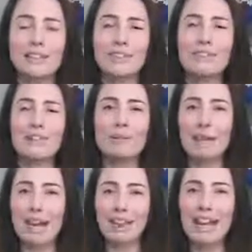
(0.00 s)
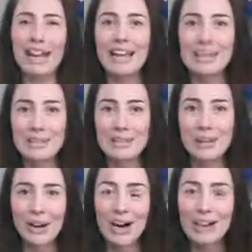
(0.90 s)
feedback that hits you
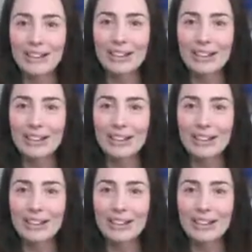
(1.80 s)
hard.